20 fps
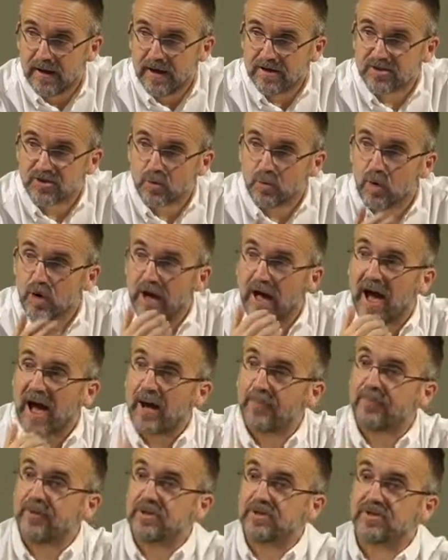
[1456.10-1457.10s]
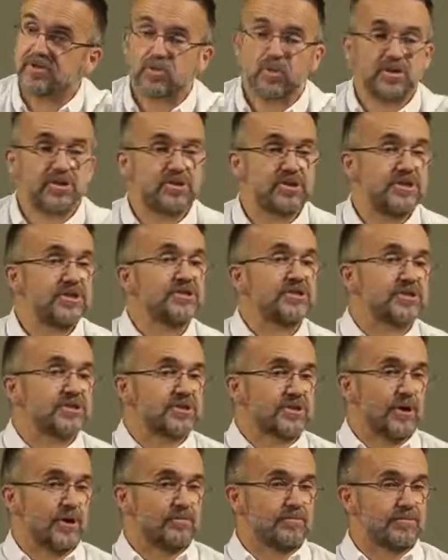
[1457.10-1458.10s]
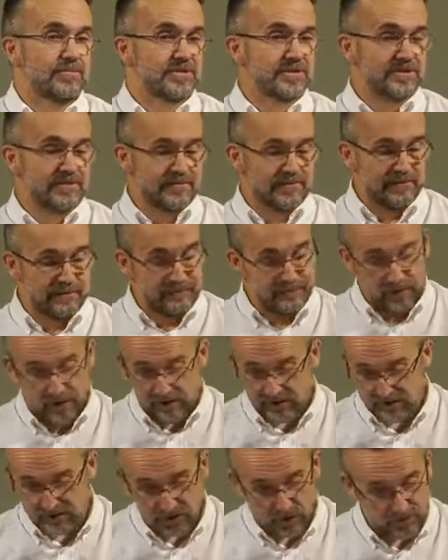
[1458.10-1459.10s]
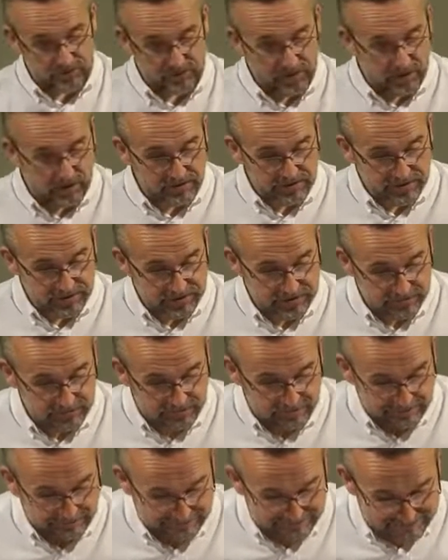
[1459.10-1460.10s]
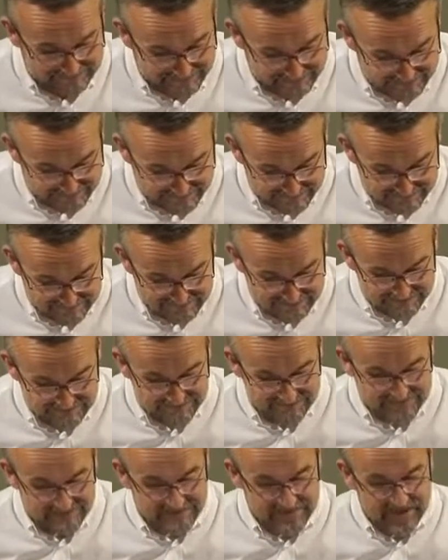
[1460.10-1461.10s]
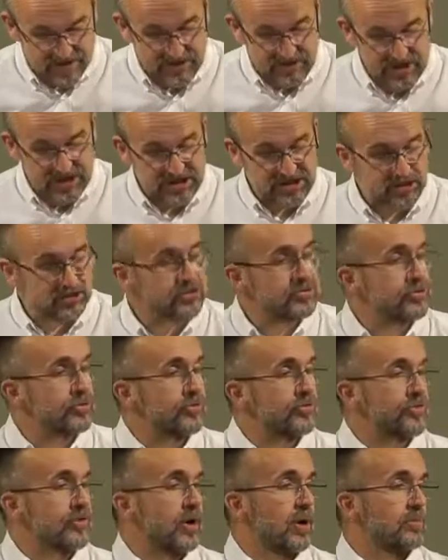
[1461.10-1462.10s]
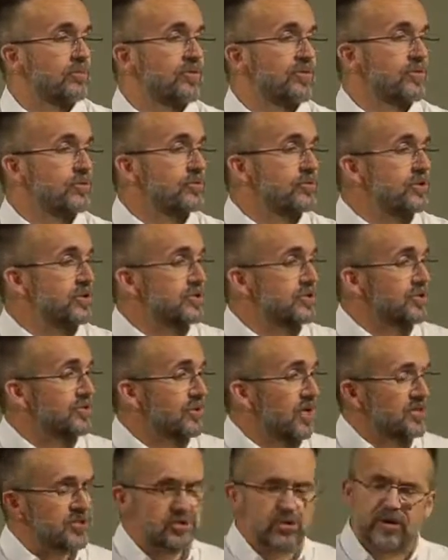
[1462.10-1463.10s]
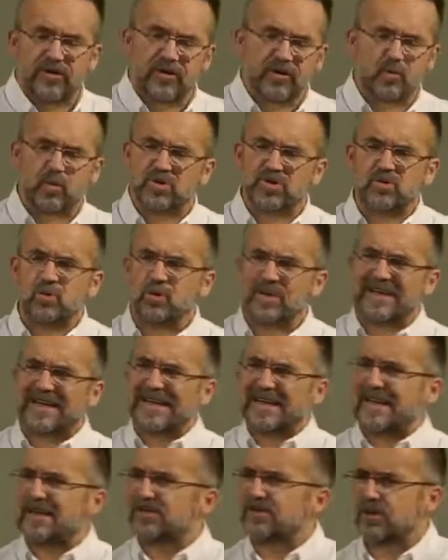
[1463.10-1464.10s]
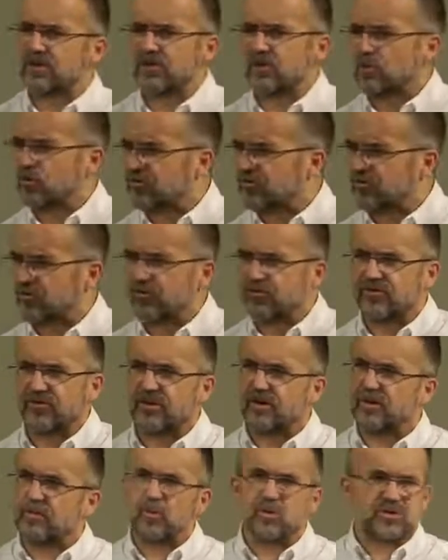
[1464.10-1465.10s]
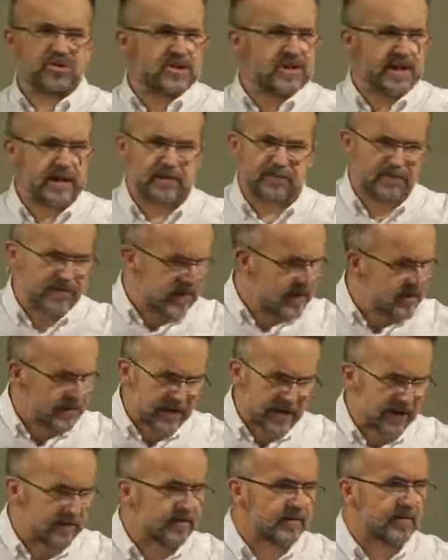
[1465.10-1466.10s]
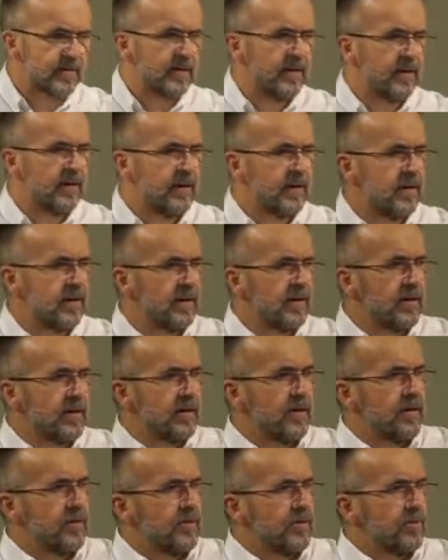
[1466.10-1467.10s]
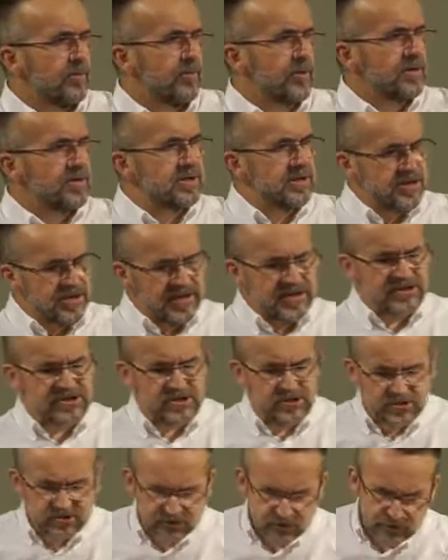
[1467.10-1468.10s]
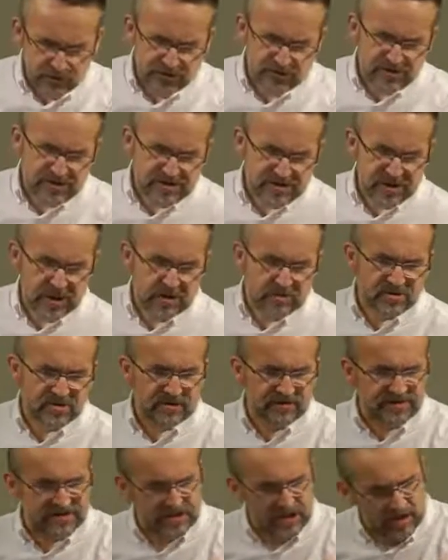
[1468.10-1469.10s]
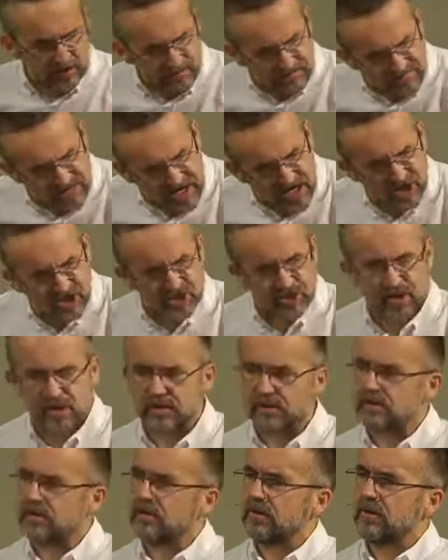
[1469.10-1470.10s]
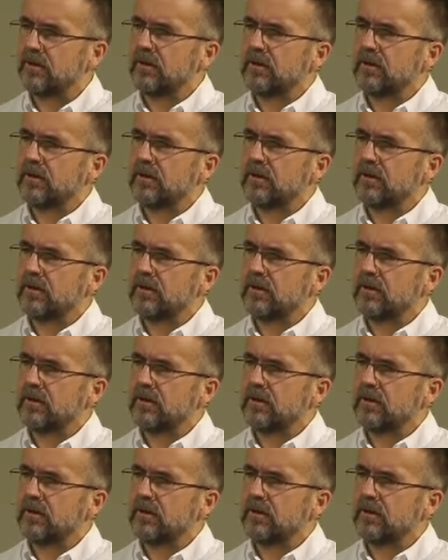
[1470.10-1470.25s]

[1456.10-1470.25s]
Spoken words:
And so what happens when Jesus comes? Well, John tells us, grace and truth come through Jesus Christ. It's not that there was no grace and no truth in the Mosaic period, but grace and truth in terms of salvation,